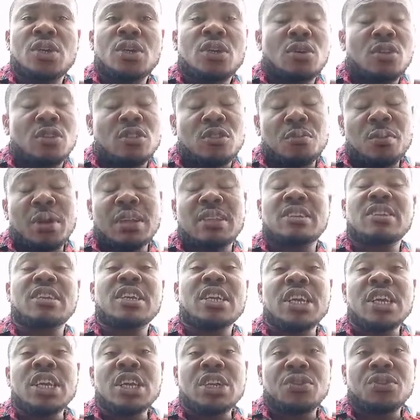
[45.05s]
cosmetic
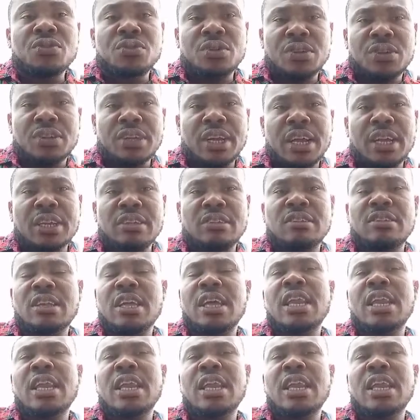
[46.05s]
ingredients,